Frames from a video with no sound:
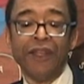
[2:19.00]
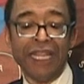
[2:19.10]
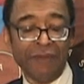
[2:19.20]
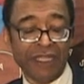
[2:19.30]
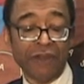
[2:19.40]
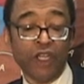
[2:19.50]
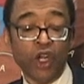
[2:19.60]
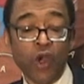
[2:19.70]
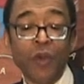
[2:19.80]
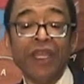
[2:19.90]
everything on the
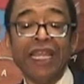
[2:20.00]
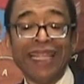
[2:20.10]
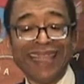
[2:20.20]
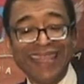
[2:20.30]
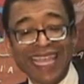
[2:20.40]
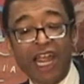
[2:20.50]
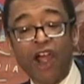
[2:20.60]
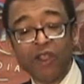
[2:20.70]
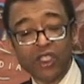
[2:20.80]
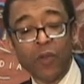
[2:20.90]
globe. They
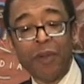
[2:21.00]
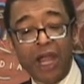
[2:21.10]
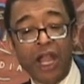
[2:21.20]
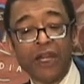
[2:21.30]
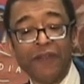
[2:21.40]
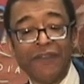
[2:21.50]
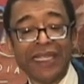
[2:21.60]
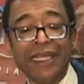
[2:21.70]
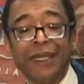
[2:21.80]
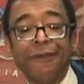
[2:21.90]
are also part of
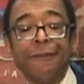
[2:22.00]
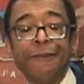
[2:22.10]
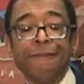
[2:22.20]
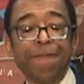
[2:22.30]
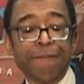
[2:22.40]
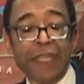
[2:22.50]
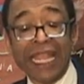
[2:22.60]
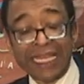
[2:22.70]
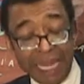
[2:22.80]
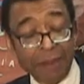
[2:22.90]
the
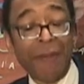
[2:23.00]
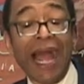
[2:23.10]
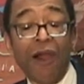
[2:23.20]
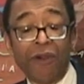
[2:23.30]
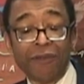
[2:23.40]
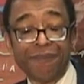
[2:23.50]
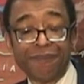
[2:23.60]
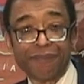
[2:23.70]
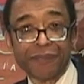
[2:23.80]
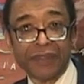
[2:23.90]
economic power.
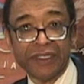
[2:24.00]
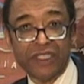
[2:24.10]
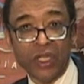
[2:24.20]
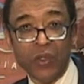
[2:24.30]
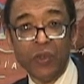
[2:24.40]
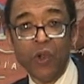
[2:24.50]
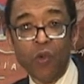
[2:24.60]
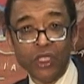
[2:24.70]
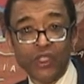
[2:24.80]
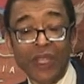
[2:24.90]
So
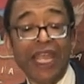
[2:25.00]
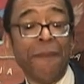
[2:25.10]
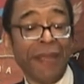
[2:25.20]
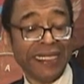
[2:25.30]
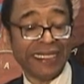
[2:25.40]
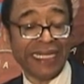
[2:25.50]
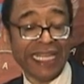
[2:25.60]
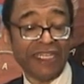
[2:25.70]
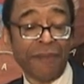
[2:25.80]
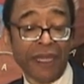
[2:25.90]
what you have basically
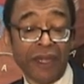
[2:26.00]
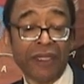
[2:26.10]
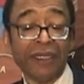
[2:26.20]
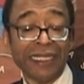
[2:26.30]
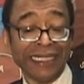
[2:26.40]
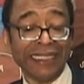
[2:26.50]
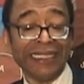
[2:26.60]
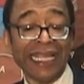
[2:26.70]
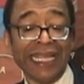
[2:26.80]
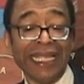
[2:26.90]
here in America
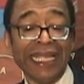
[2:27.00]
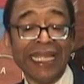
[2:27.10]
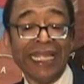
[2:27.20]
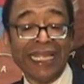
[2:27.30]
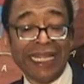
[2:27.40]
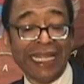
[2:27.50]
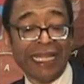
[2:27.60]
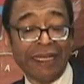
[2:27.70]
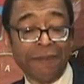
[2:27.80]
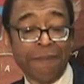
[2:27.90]
is in
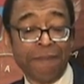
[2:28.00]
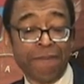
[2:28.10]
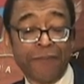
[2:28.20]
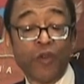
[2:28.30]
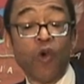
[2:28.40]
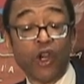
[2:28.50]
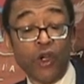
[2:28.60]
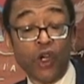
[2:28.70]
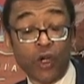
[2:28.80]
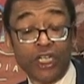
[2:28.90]

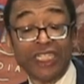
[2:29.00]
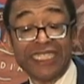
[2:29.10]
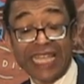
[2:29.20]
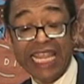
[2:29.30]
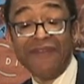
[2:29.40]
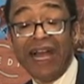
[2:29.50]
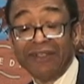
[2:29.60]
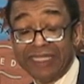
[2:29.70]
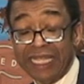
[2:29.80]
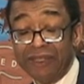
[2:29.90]
order to save
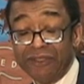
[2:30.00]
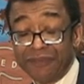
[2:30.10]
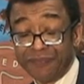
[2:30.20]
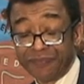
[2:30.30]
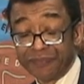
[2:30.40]
ourselves,